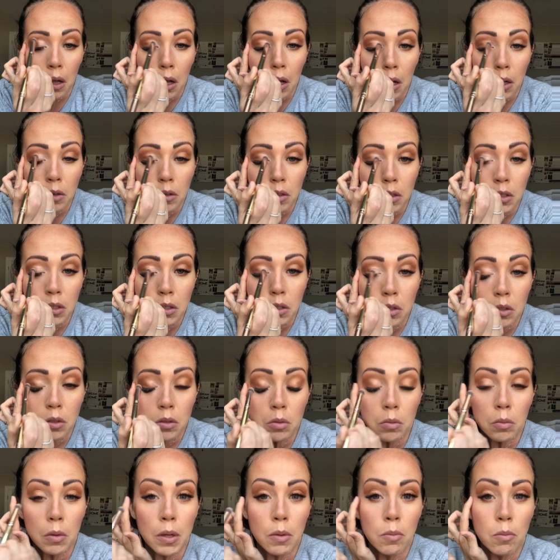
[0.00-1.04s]
I'm just
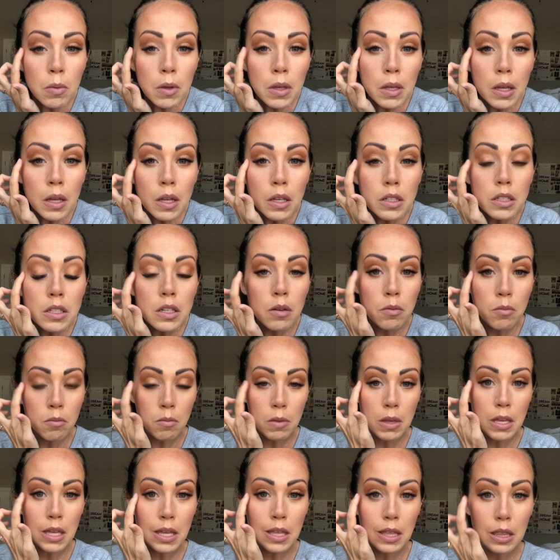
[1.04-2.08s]
sweeping it to
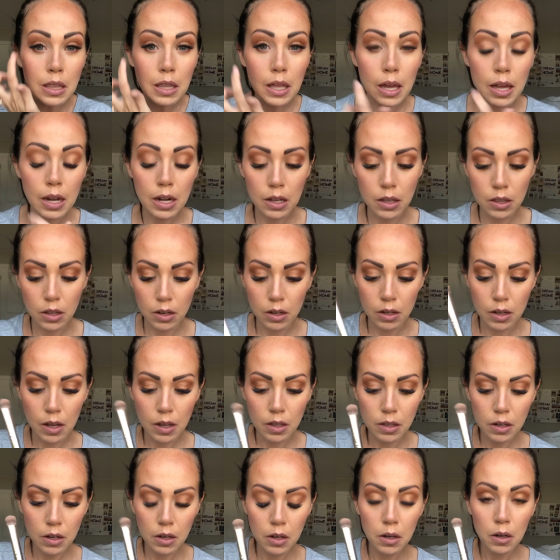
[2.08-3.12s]
meet that other
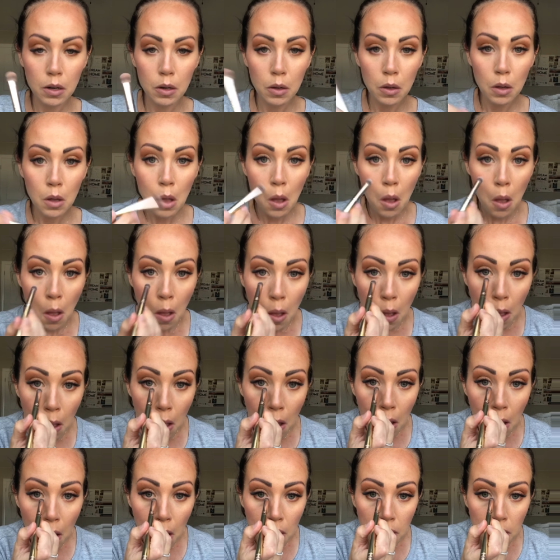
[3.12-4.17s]
color,
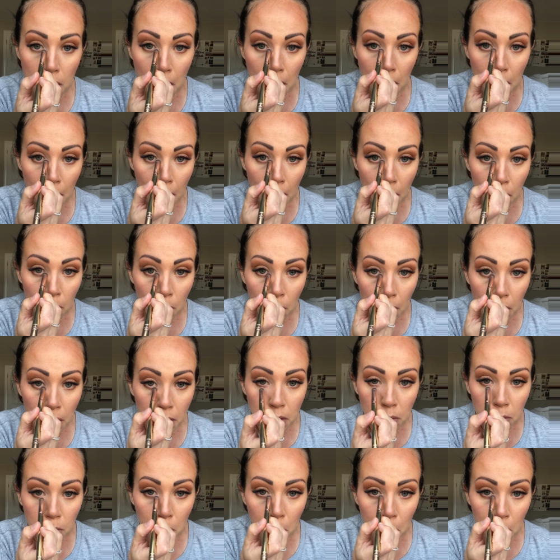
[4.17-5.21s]
and then I
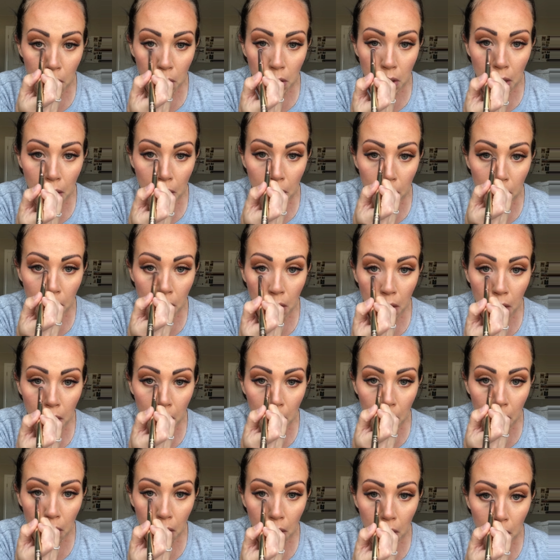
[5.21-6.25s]
want more down
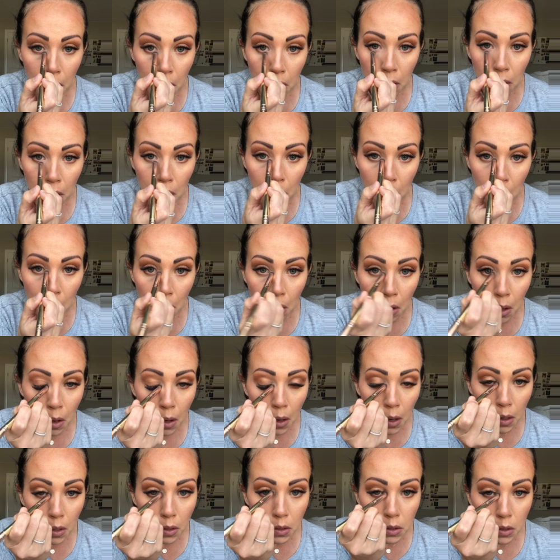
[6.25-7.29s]
here,
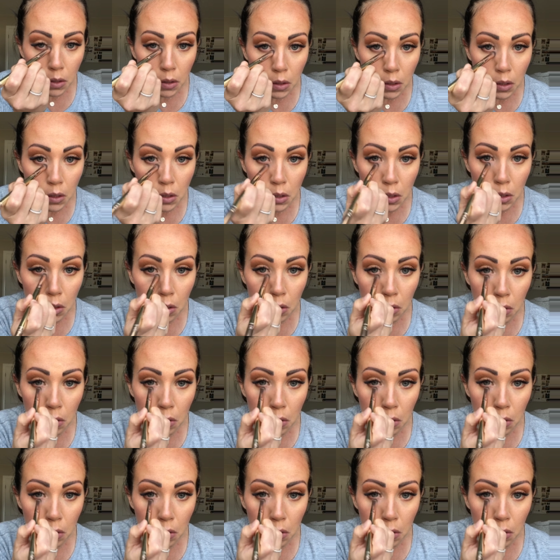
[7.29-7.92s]
actually, too.